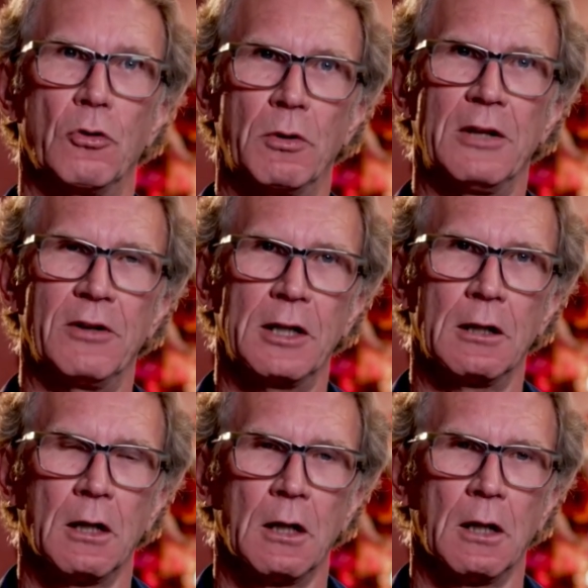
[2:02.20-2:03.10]
breathing
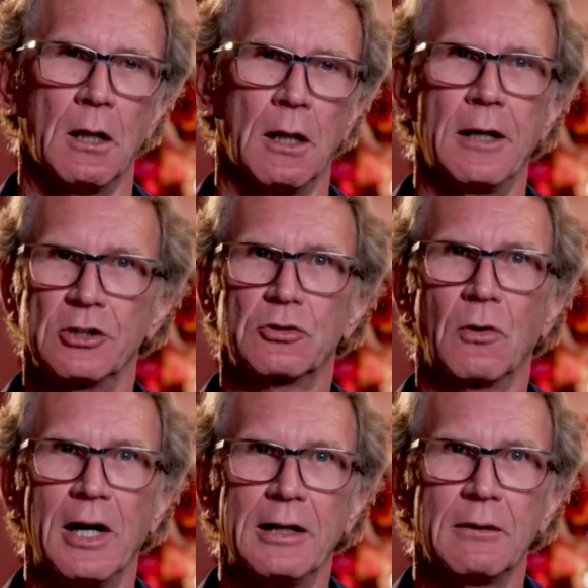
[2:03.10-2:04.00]
is
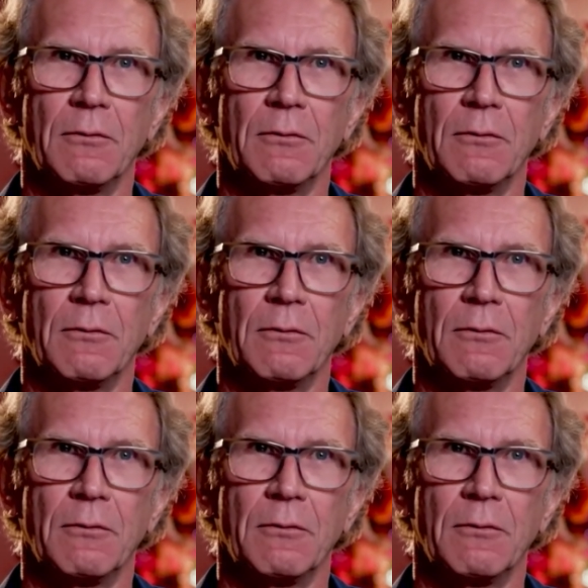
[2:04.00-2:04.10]
great.